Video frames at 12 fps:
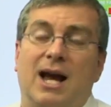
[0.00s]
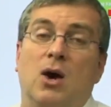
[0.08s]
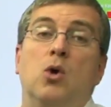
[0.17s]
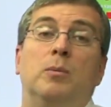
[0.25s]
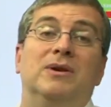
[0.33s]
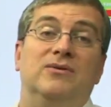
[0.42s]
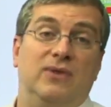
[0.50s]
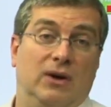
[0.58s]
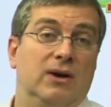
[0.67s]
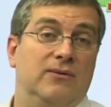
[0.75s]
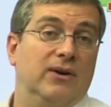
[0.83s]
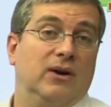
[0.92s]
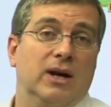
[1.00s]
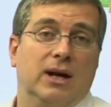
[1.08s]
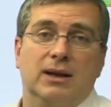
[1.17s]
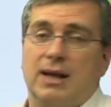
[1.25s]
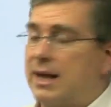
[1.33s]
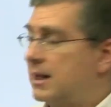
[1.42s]
I hope it's very, very
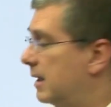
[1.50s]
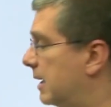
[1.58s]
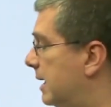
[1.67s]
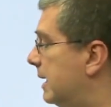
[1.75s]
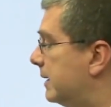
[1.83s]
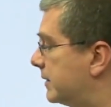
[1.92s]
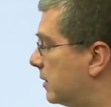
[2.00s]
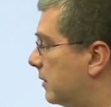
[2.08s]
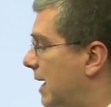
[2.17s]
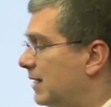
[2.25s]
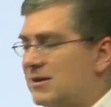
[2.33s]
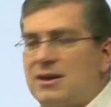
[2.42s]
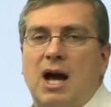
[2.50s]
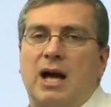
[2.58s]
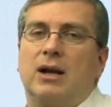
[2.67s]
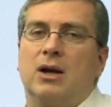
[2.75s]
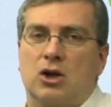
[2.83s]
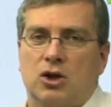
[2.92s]
unlikely. So that's
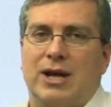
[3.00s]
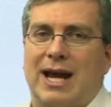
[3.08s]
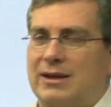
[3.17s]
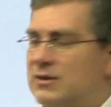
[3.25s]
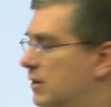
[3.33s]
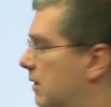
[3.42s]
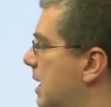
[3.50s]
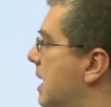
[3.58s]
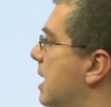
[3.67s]
not a good answer.